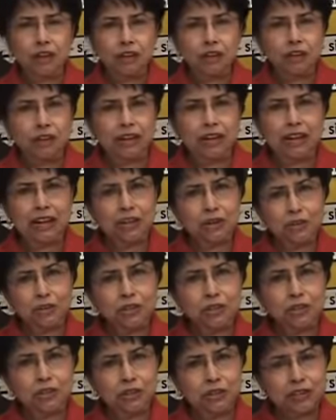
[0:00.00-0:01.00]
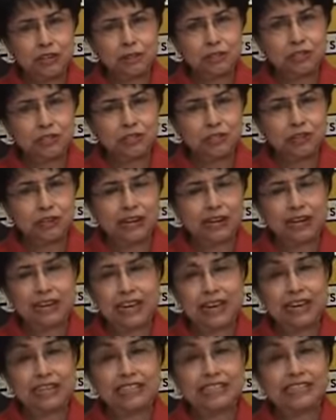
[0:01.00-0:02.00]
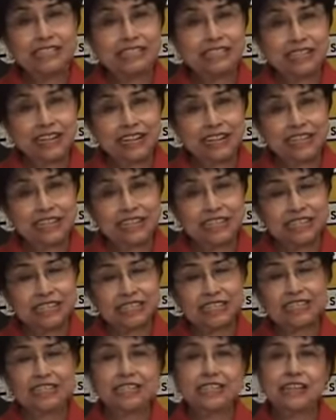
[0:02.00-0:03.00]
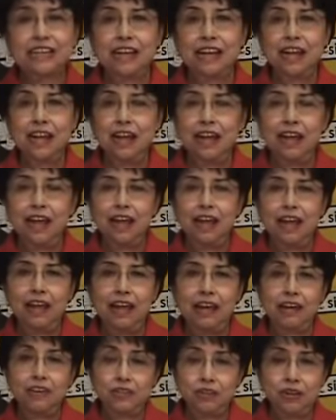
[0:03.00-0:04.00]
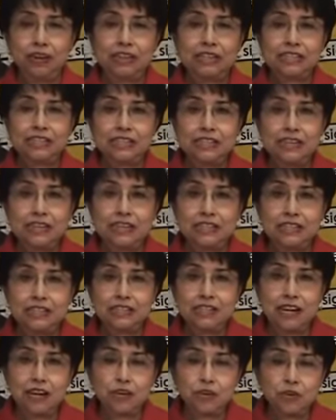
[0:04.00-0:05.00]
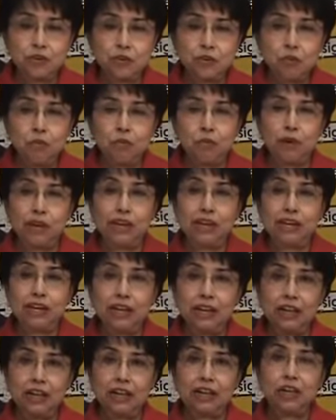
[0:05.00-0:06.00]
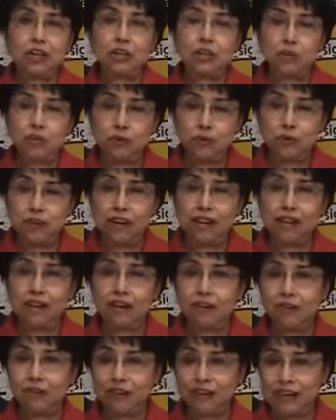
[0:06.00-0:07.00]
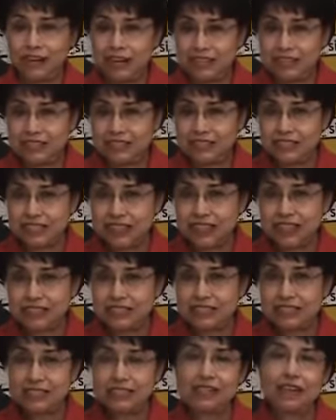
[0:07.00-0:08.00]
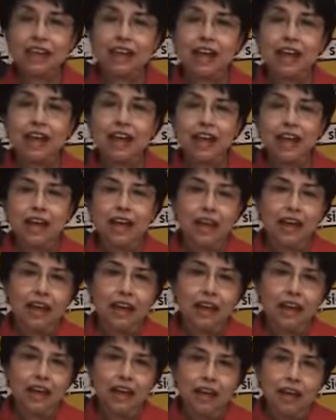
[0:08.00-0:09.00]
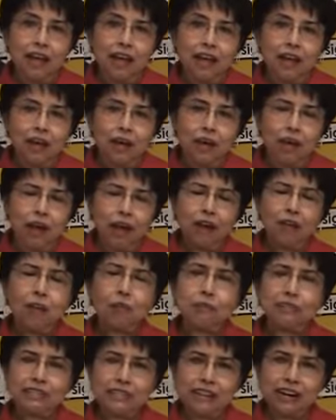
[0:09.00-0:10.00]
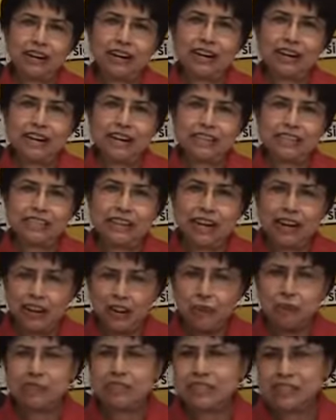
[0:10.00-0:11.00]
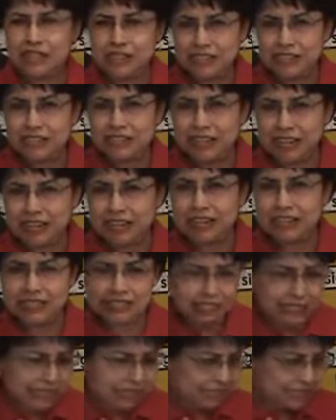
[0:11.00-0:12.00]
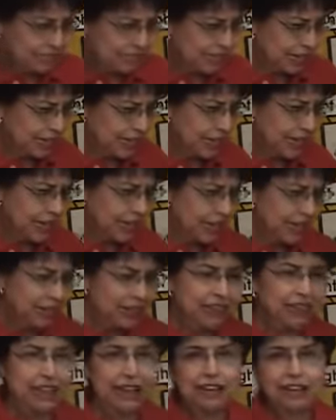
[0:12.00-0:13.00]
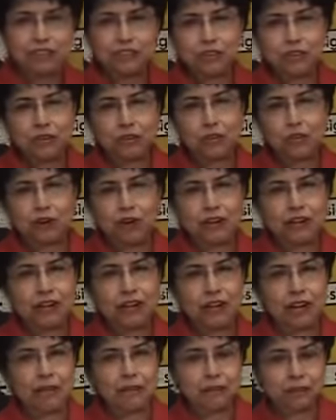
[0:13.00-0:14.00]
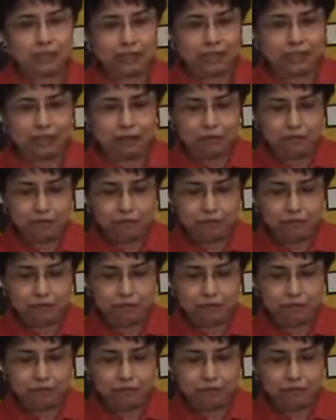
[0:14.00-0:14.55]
Today I'm going to demonstrate day 6, and as you can see, this is a 2-week unit on insects. How do we start a lesson? How do we start a science lesson? That is through our novelty.